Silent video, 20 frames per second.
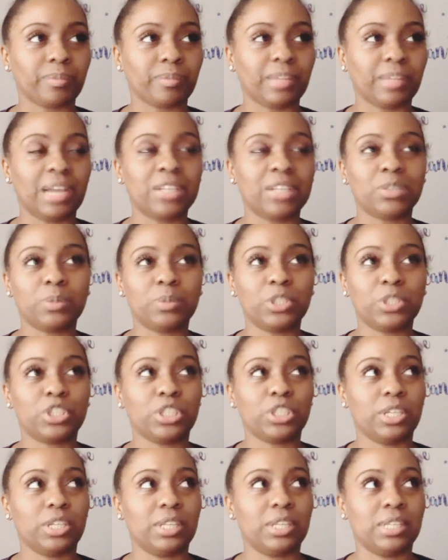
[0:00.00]
I just want to
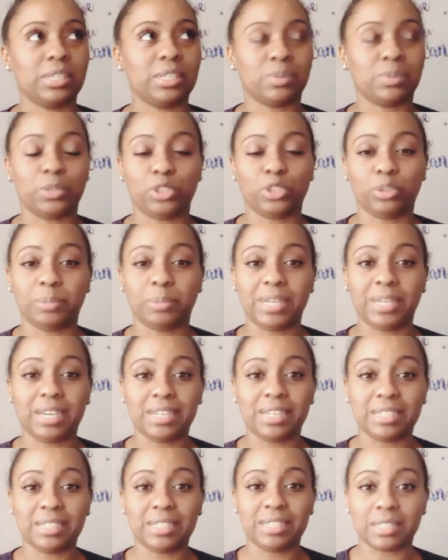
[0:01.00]
share this with you
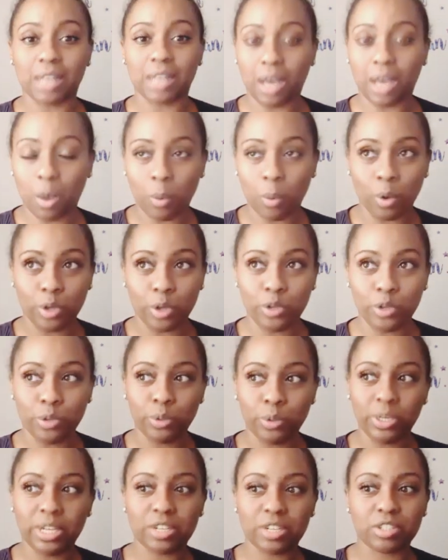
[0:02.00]
because on
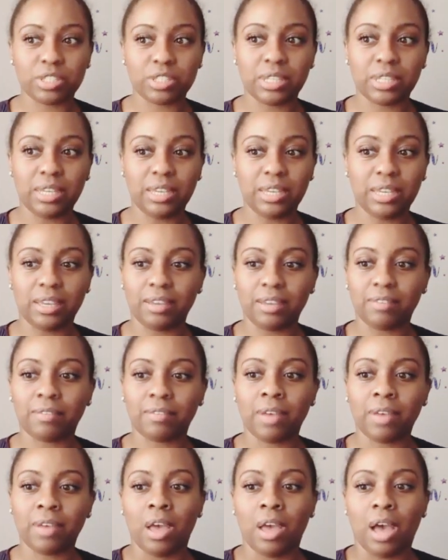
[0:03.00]
New Year's Eve,
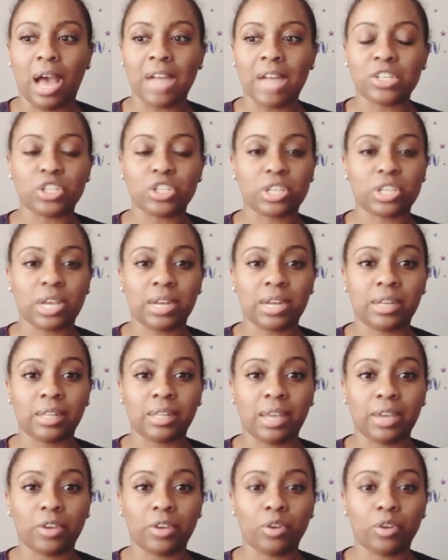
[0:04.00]
I just kind of
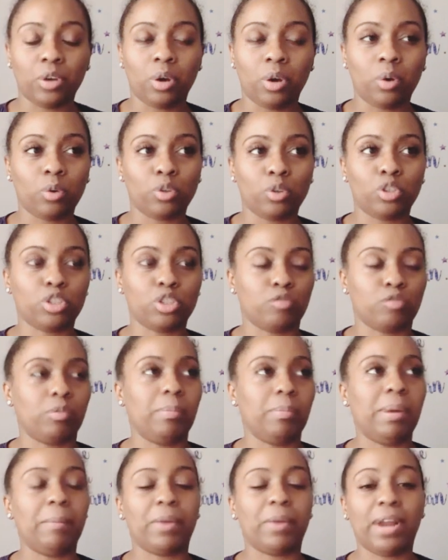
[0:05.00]
like, you know, you just
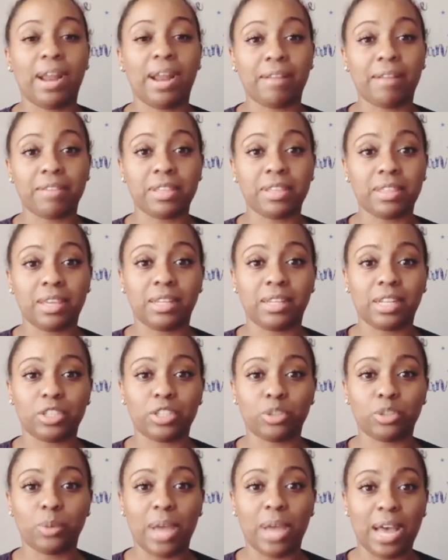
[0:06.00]
remember everything
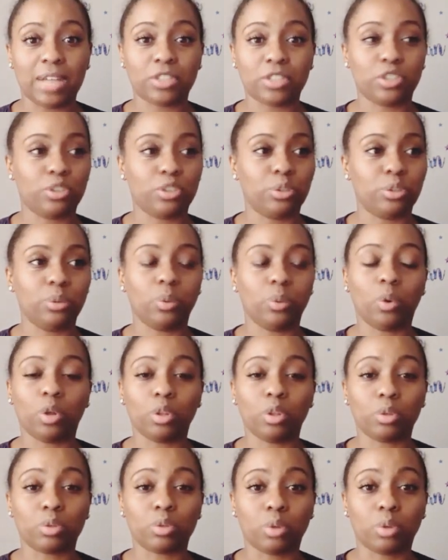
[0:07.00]
that you had to do, all
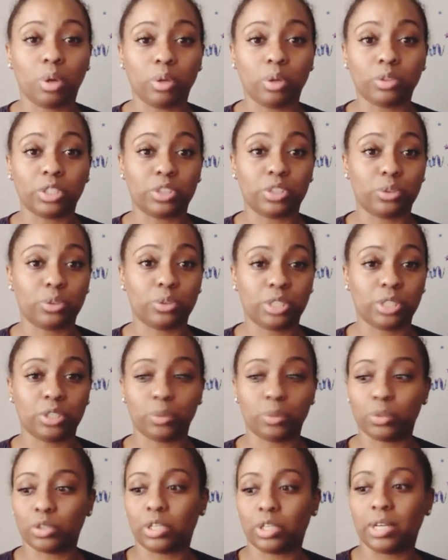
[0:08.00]
those goals that you said
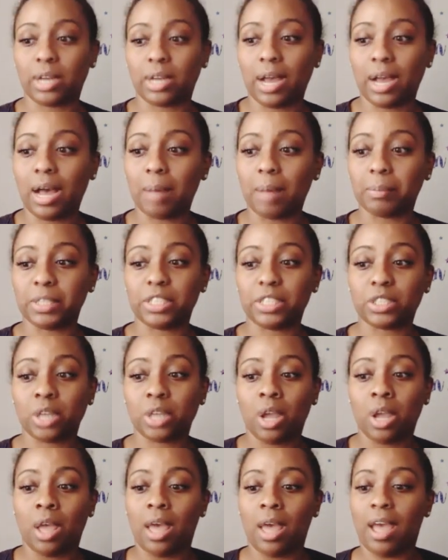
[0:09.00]
you was going to accomplish,
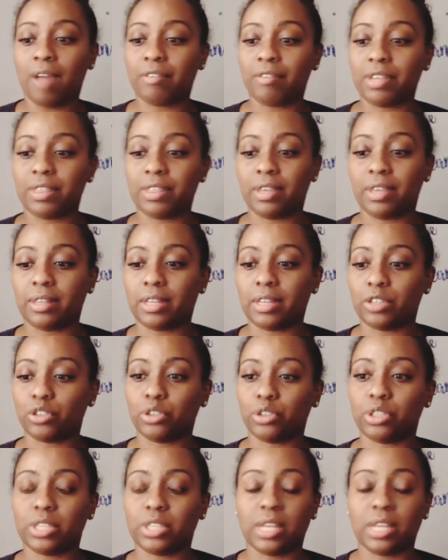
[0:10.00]
everything that
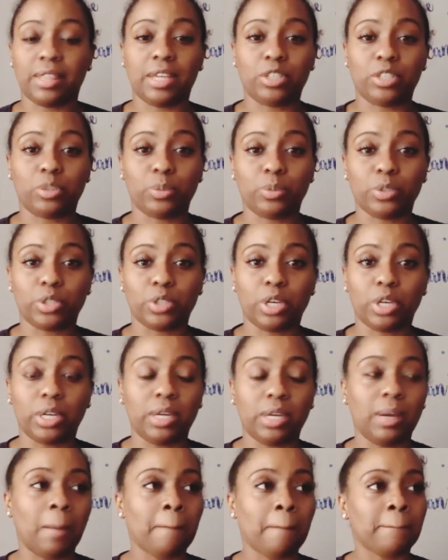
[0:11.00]
you said that you was going
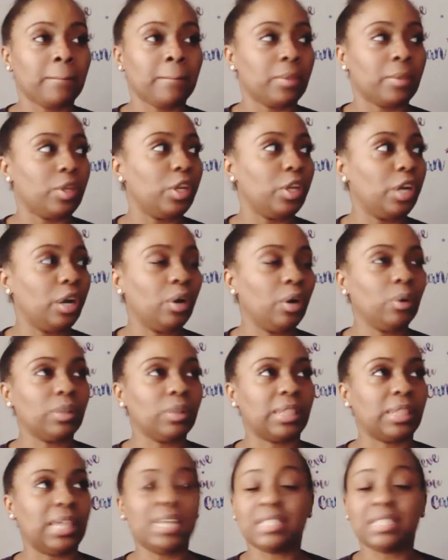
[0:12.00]
to, you
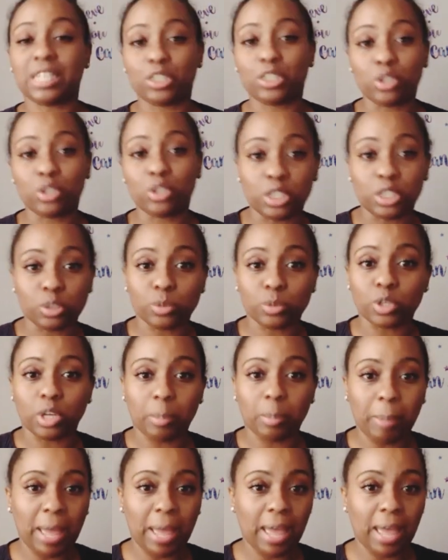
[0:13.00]
know, things that you said you was
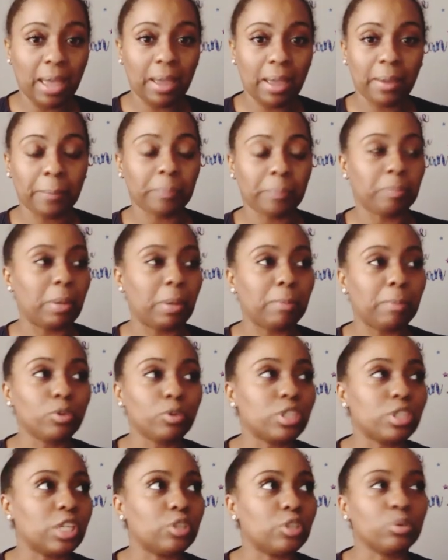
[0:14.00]
going to pay, people
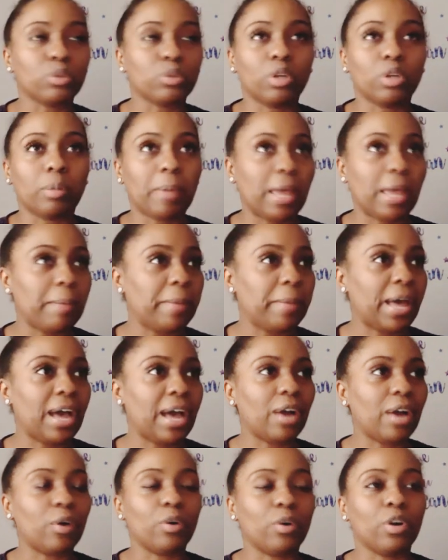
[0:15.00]
you said you was going to pay
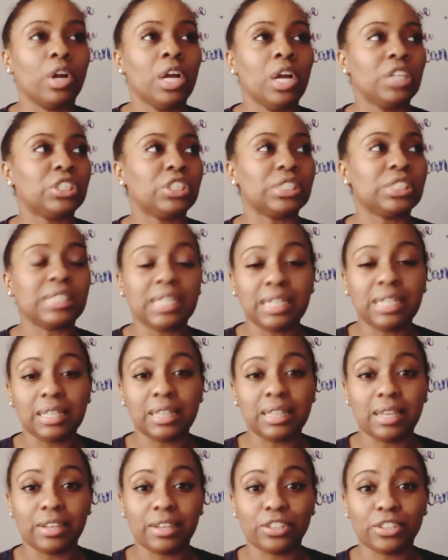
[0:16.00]
back, or just
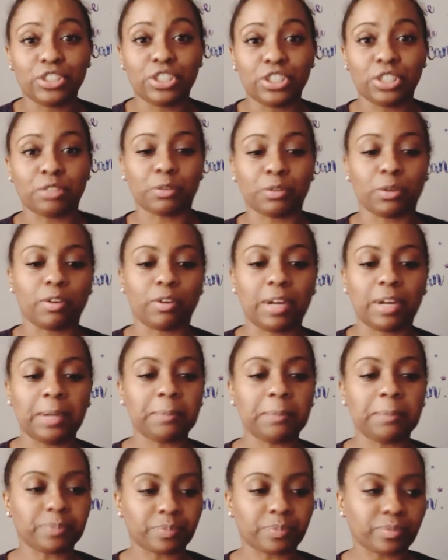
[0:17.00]
anything in general,
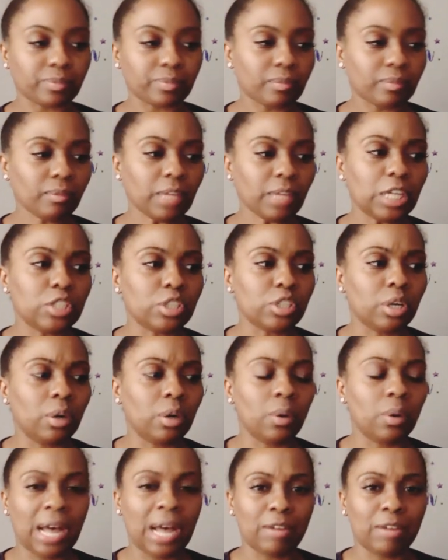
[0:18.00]
right?
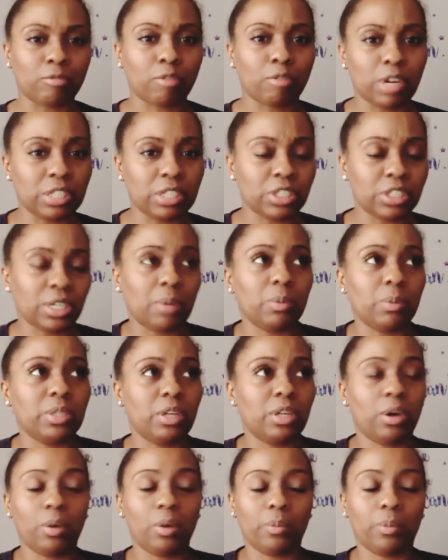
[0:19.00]
So I
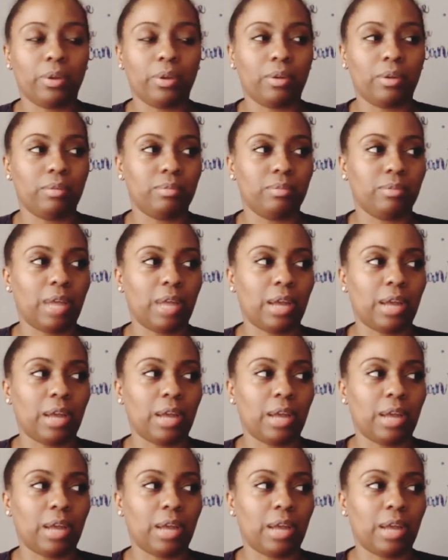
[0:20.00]
went home,